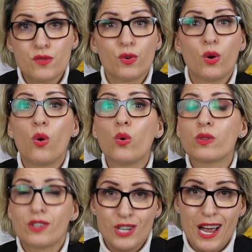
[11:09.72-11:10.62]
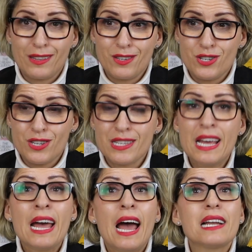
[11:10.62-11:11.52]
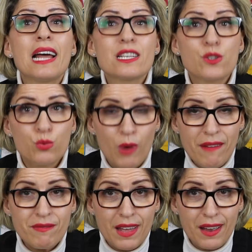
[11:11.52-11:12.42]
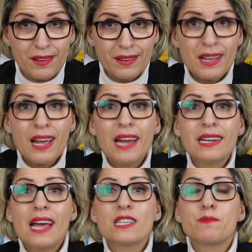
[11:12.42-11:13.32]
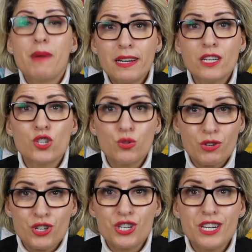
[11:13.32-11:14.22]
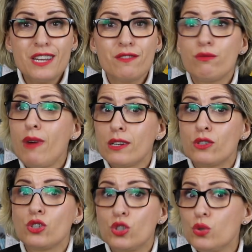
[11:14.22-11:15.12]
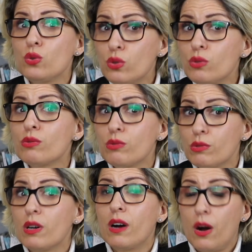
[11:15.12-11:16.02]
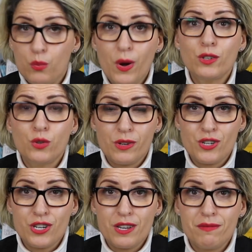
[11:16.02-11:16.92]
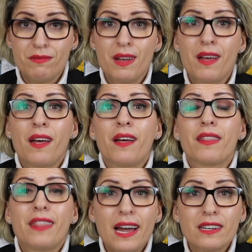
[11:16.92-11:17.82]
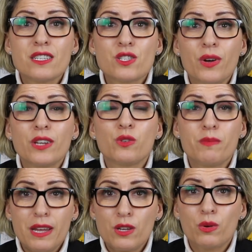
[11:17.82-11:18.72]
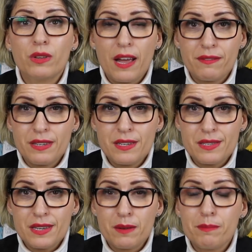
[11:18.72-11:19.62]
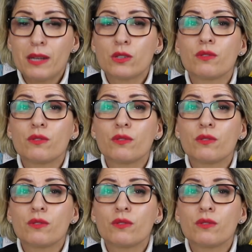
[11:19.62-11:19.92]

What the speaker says: for all the challenges and has arrived there and has managed to achieve what you want to achieve, that is going to make your life easier. But